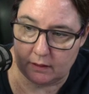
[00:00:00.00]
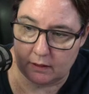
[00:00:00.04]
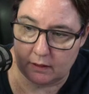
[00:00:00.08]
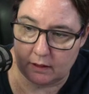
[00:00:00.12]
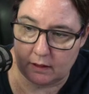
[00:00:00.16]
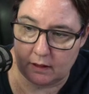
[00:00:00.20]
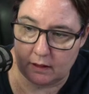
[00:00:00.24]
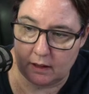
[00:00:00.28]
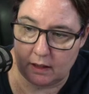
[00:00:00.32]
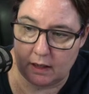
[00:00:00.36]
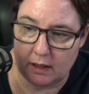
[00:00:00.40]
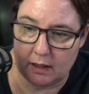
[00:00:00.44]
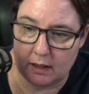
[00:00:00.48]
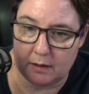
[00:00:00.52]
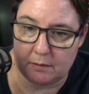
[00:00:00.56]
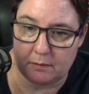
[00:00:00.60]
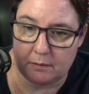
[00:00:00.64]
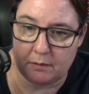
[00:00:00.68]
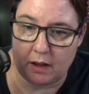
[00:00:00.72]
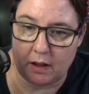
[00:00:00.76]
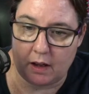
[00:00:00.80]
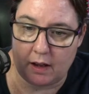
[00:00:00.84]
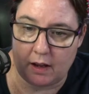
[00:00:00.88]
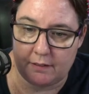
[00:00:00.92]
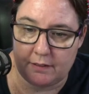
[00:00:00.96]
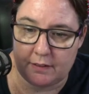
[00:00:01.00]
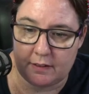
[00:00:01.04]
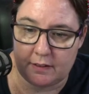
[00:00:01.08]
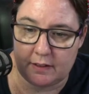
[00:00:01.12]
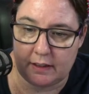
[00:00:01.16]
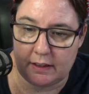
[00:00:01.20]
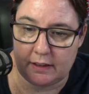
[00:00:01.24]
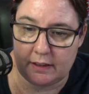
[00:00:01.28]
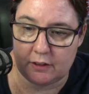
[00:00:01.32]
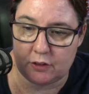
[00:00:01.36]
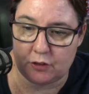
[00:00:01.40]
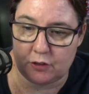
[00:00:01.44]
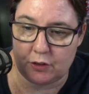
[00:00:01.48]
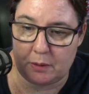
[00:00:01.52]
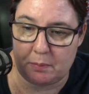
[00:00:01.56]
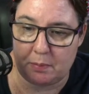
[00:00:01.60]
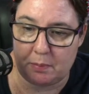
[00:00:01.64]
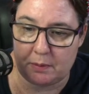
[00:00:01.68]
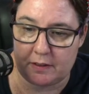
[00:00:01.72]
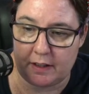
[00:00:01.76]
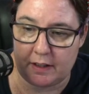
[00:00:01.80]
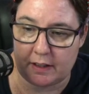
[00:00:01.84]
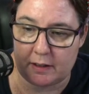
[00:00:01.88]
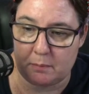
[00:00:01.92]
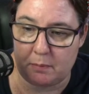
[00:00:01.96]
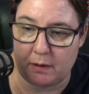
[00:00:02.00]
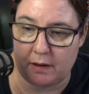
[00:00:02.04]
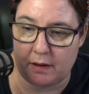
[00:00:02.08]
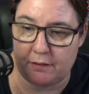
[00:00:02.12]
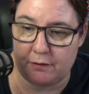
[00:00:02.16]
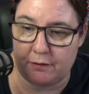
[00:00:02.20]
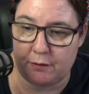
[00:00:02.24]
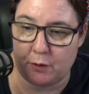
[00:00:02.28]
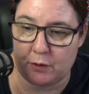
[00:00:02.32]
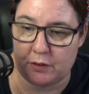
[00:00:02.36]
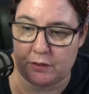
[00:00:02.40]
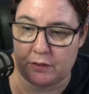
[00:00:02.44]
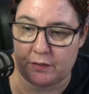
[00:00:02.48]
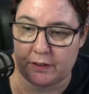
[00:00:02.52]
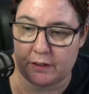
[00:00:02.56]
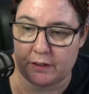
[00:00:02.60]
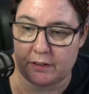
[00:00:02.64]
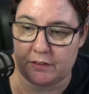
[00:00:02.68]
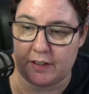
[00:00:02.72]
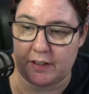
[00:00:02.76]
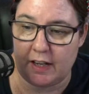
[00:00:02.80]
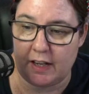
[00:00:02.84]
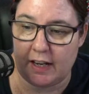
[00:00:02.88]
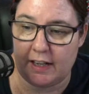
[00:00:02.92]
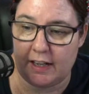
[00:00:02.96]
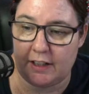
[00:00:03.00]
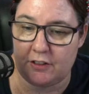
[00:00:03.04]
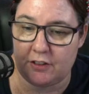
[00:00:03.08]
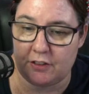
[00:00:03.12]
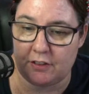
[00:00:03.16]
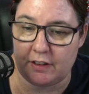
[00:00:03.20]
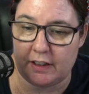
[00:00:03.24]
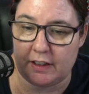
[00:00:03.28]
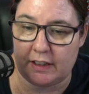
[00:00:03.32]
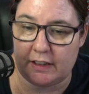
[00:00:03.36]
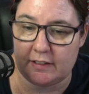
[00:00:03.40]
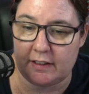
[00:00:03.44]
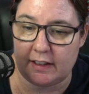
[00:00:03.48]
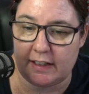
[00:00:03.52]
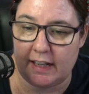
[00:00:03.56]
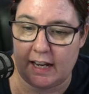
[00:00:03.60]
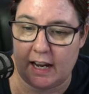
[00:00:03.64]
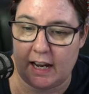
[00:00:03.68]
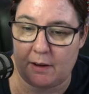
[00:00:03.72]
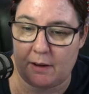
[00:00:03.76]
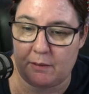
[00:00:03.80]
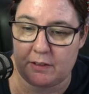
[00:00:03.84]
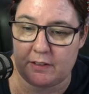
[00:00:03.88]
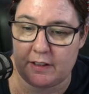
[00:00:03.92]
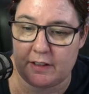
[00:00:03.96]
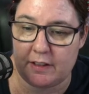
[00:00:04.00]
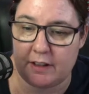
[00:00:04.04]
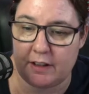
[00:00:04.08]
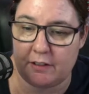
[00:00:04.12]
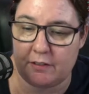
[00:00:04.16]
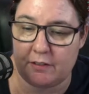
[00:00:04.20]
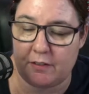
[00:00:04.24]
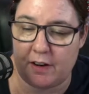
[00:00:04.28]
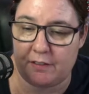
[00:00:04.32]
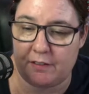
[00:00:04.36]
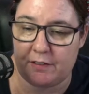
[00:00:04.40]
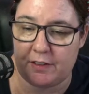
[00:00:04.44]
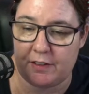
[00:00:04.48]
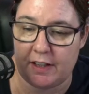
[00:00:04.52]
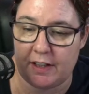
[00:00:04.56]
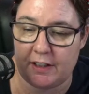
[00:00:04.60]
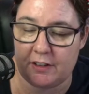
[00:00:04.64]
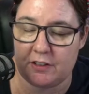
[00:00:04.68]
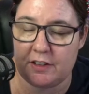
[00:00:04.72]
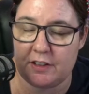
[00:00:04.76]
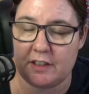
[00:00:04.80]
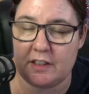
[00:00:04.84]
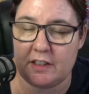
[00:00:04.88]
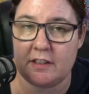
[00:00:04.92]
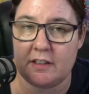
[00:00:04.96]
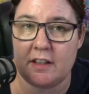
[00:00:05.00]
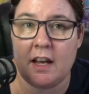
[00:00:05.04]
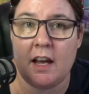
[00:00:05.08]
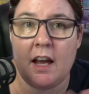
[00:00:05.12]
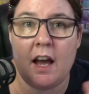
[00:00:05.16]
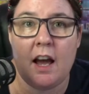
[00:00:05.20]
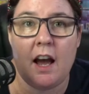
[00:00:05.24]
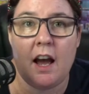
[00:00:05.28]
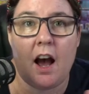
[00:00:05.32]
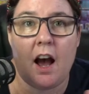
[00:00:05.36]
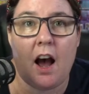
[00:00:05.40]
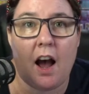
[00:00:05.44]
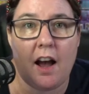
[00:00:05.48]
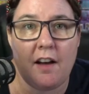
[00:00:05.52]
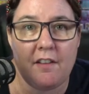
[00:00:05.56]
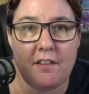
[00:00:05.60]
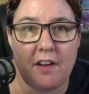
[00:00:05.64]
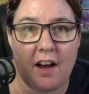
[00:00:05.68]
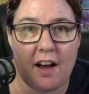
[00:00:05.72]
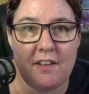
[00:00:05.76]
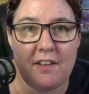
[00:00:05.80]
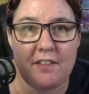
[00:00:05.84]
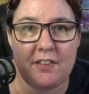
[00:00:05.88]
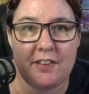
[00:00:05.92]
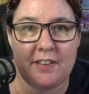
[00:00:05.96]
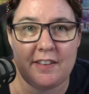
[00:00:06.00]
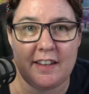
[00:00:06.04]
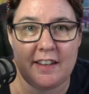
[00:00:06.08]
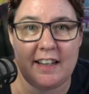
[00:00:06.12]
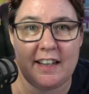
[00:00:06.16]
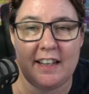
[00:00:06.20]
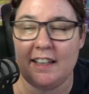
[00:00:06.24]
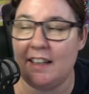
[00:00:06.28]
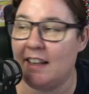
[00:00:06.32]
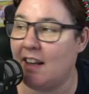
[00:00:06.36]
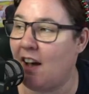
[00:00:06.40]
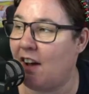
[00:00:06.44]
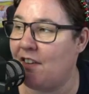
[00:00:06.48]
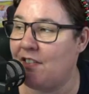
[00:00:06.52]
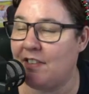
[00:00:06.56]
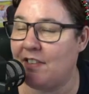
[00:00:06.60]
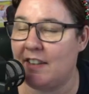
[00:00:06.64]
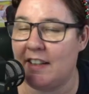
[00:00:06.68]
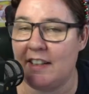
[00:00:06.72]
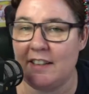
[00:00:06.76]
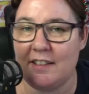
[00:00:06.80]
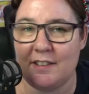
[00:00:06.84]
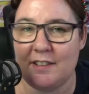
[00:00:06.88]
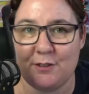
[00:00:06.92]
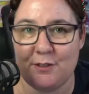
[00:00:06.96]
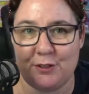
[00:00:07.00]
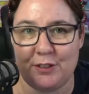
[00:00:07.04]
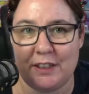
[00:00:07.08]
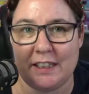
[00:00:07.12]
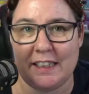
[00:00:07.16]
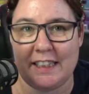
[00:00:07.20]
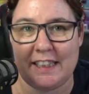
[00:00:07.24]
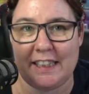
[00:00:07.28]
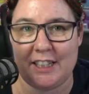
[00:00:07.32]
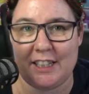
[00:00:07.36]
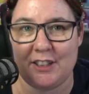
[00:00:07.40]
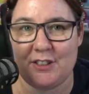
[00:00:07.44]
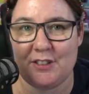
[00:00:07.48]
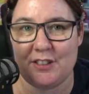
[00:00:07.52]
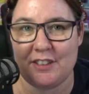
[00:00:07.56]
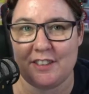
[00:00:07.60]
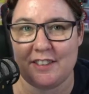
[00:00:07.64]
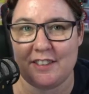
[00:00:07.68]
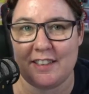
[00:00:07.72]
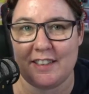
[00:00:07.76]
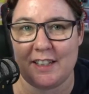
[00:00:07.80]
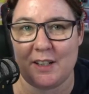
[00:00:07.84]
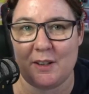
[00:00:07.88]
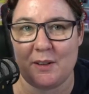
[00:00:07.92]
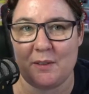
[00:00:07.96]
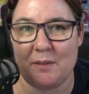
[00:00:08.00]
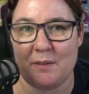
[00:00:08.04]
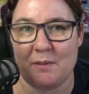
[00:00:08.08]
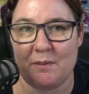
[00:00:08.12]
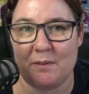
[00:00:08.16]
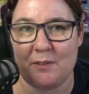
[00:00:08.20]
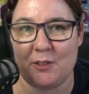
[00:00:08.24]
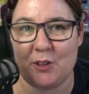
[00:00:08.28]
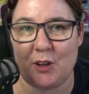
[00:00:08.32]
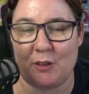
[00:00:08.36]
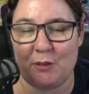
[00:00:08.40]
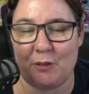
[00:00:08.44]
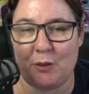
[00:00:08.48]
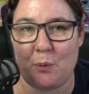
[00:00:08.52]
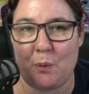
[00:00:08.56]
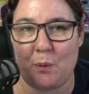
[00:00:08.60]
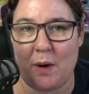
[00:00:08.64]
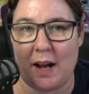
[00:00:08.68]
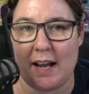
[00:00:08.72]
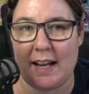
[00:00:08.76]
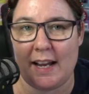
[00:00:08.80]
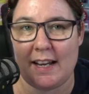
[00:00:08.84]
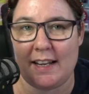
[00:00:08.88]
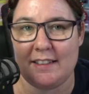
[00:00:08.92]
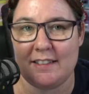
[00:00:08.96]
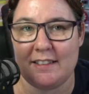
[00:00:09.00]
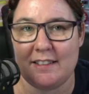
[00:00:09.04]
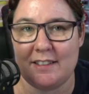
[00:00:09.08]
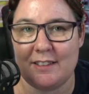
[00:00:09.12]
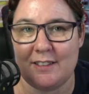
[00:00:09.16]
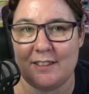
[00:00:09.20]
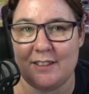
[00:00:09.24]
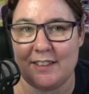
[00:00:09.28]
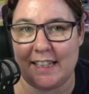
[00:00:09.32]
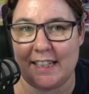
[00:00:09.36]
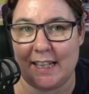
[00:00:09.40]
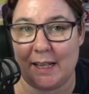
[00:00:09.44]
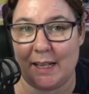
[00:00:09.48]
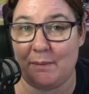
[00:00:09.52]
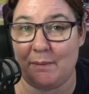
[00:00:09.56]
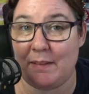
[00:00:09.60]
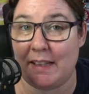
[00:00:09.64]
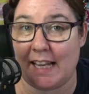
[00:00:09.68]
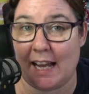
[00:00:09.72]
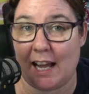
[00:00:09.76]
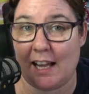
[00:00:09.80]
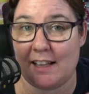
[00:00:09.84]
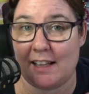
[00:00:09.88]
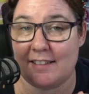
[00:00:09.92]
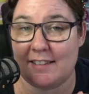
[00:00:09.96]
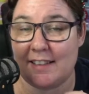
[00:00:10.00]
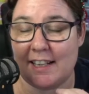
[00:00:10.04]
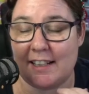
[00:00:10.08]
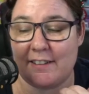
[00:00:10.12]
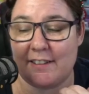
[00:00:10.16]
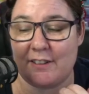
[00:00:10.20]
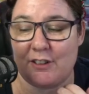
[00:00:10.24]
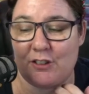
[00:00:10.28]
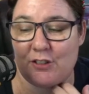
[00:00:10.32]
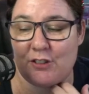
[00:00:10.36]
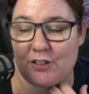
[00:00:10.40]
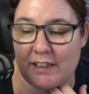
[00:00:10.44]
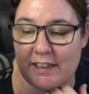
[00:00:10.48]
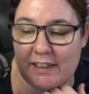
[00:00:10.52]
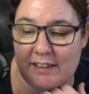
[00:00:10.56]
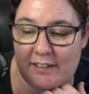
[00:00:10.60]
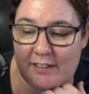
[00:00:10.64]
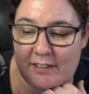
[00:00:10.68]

I've seen a tree protected by a force field of tangerines. A cat was terrified of tangerines. I've seen some really interesting novel ways to keep the cats out of the trees.